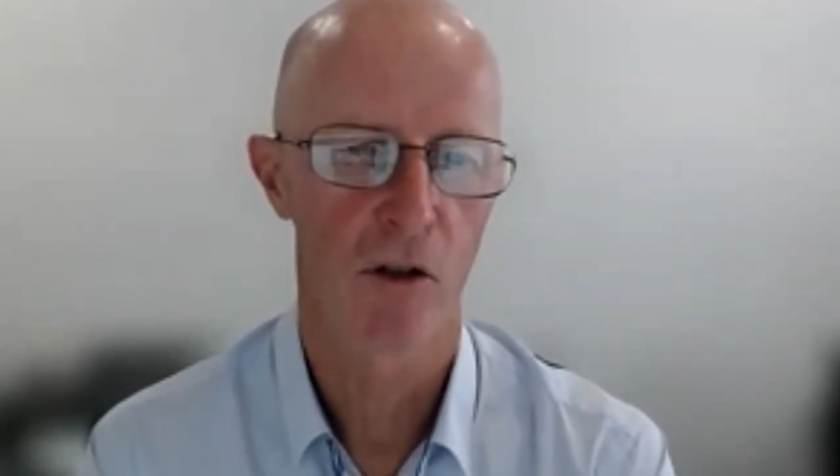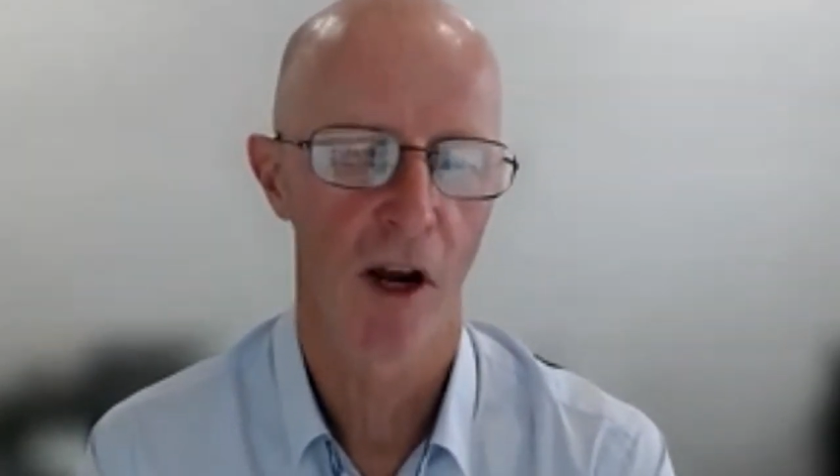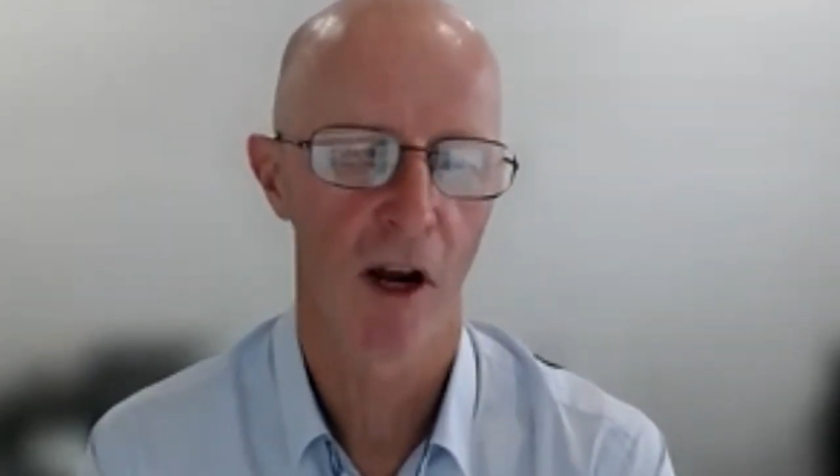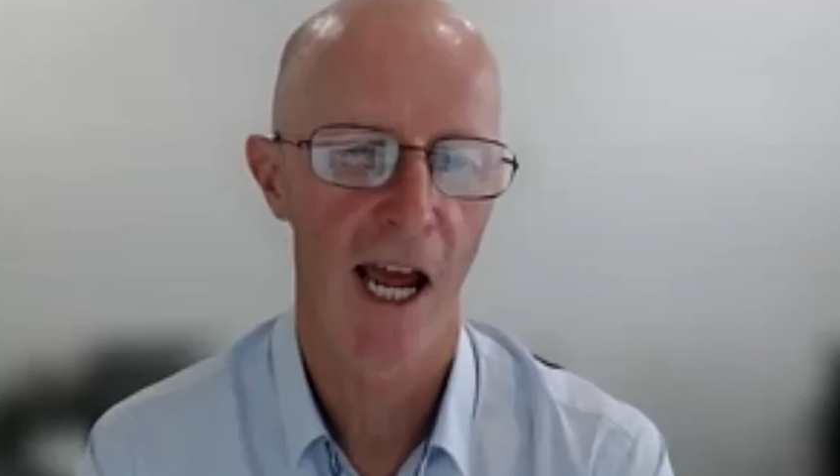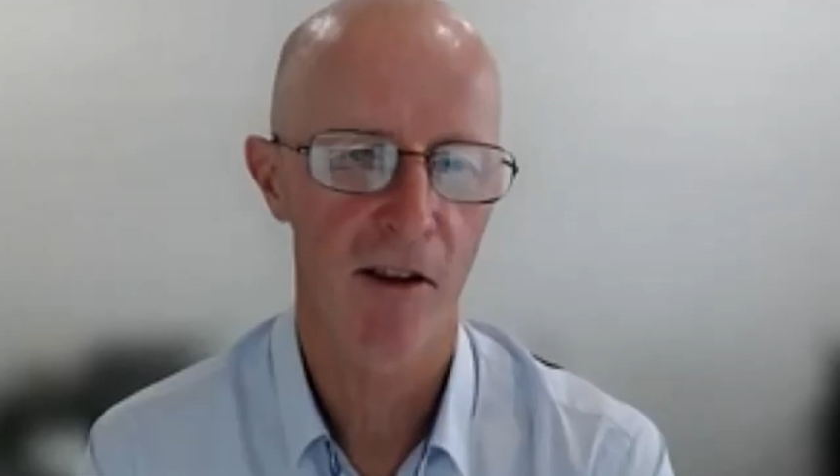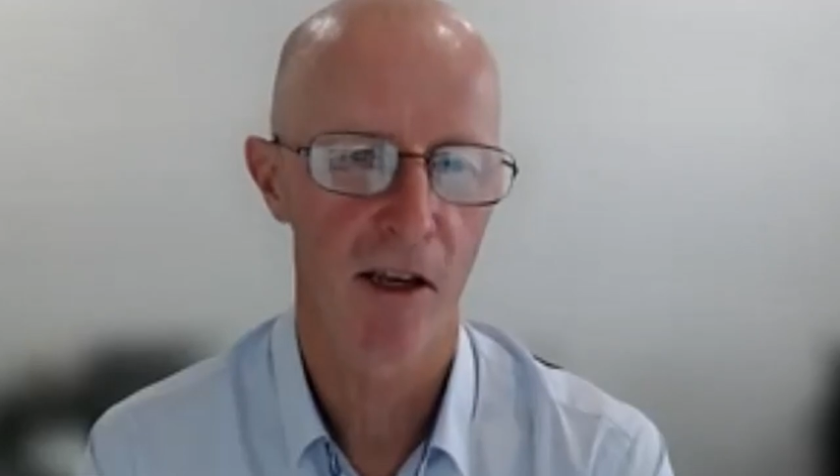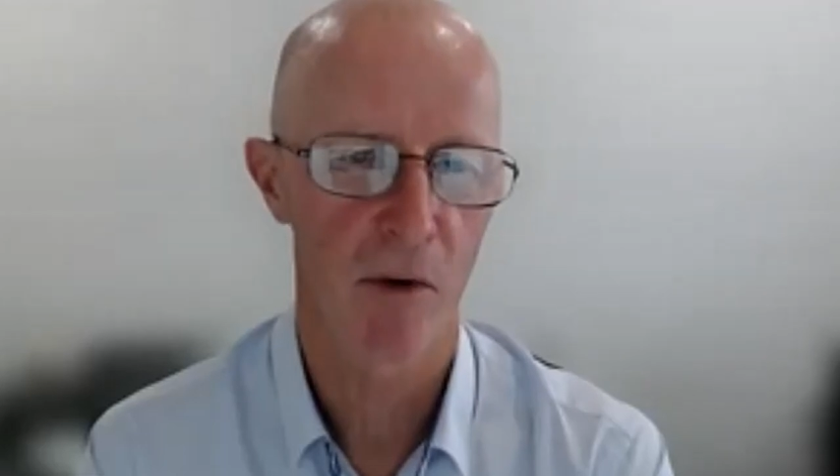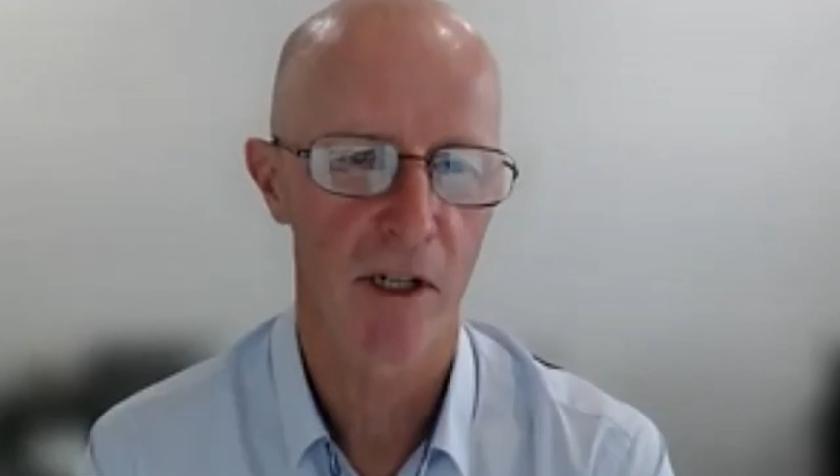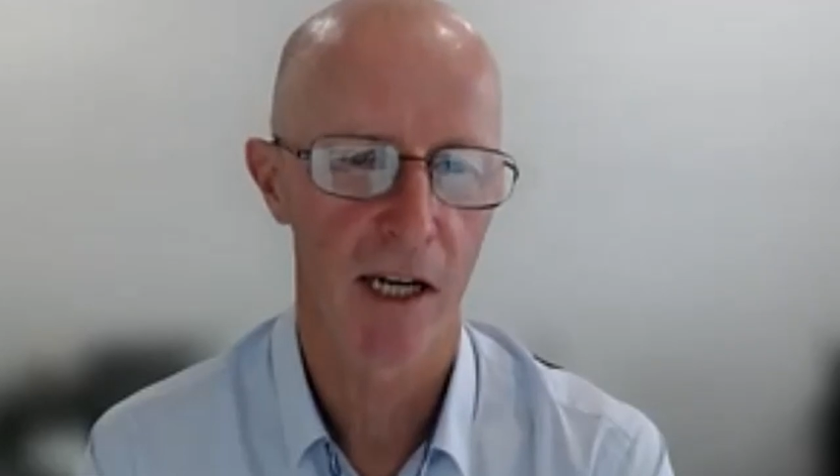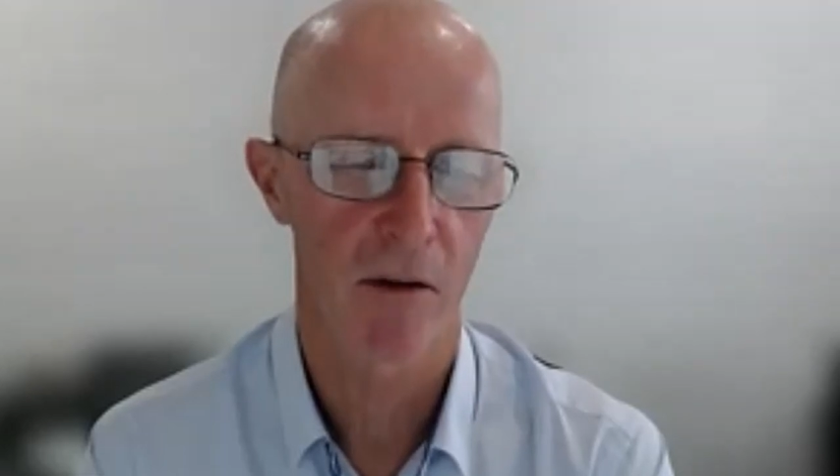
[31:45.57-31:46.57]
trying to asset
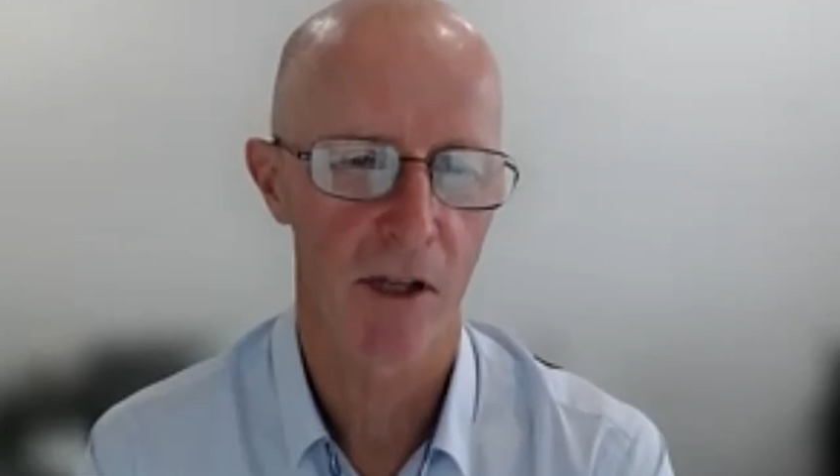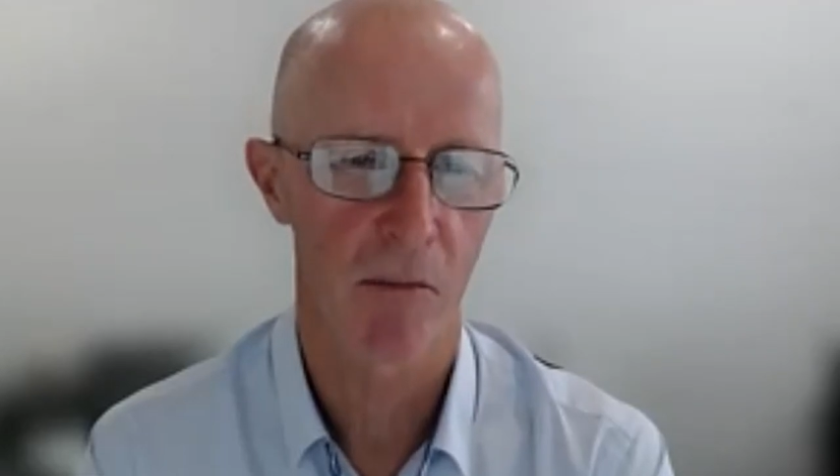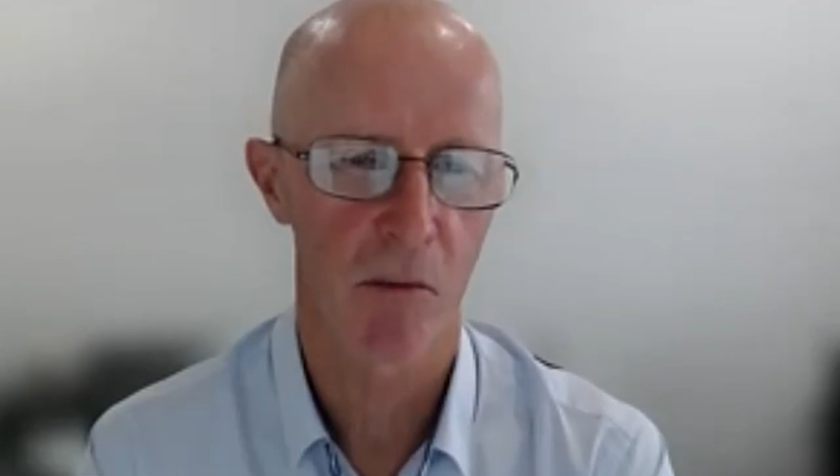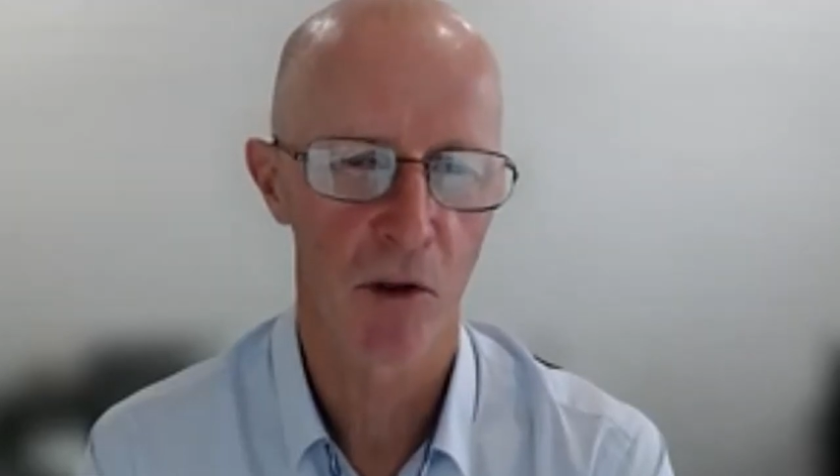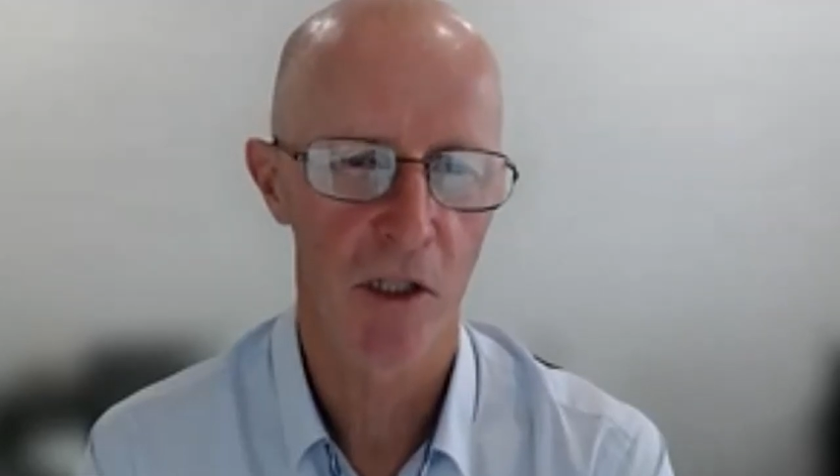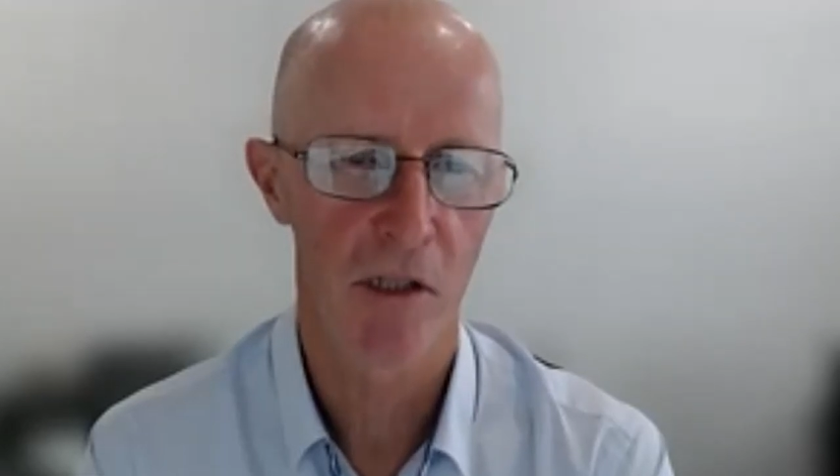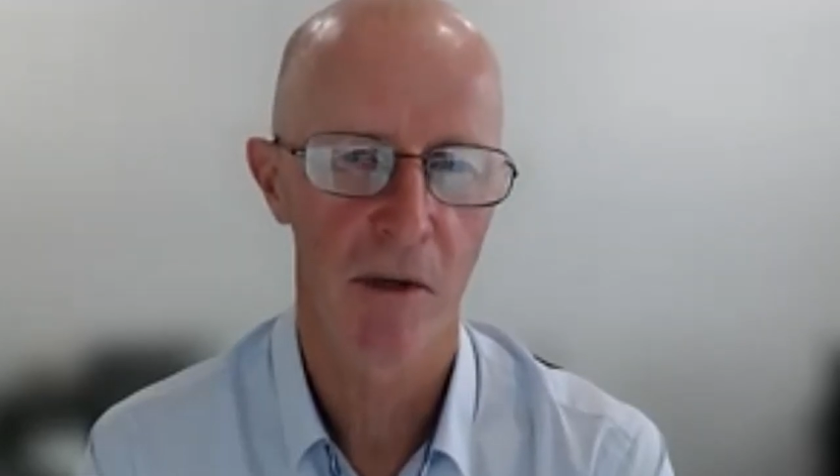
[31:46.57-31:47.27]
protect or something bushy,